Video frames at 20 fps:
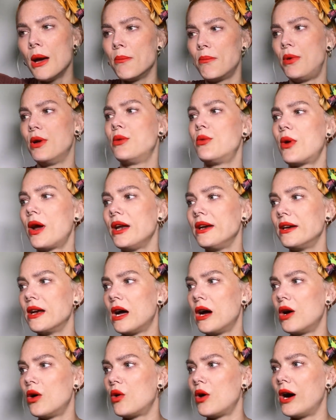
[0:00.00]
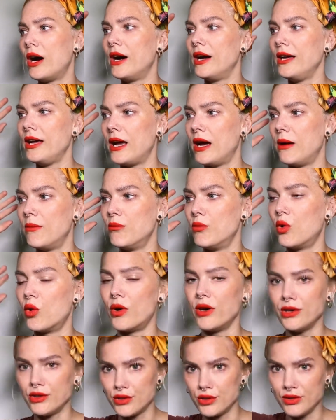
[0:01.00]
but right now I am
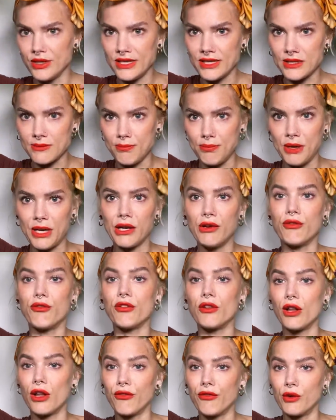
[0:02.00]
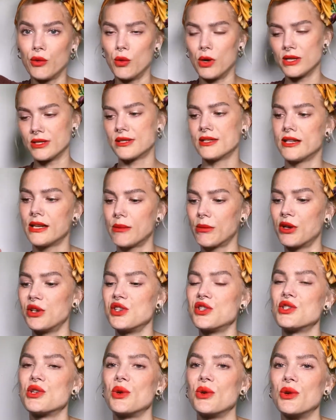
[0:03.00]
more into these big fluffy ones and I'm
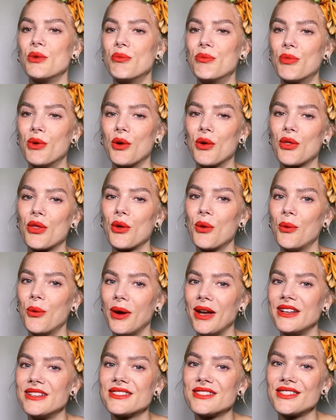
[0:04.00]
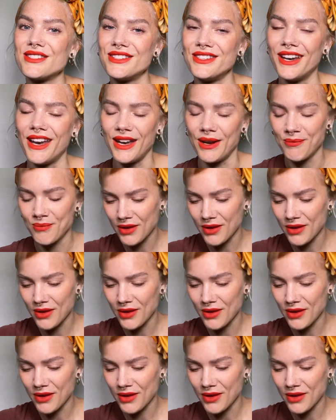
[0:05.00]
gonna show you both ways today.